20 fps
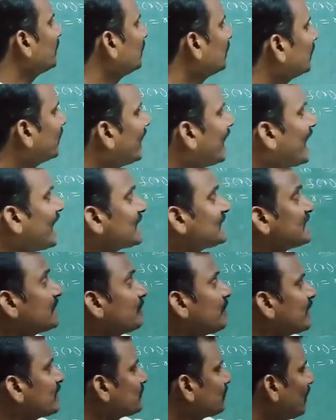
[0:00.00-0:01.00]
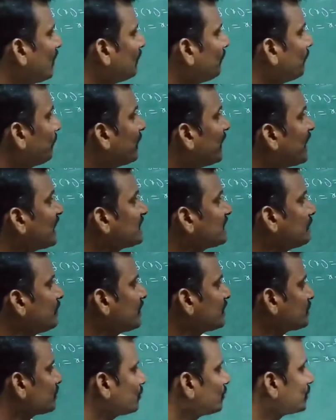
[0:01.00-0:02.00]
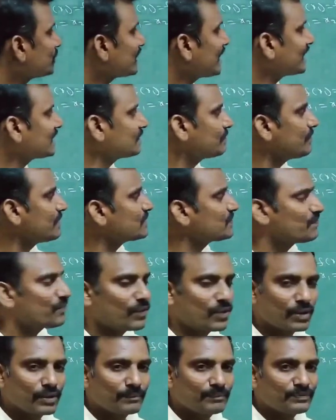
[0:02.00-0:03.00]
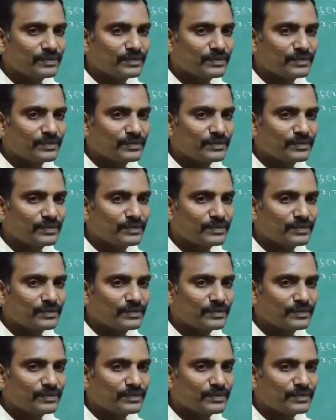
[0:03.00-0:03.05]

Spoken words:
A has image 1, B has image 2, C has image 4.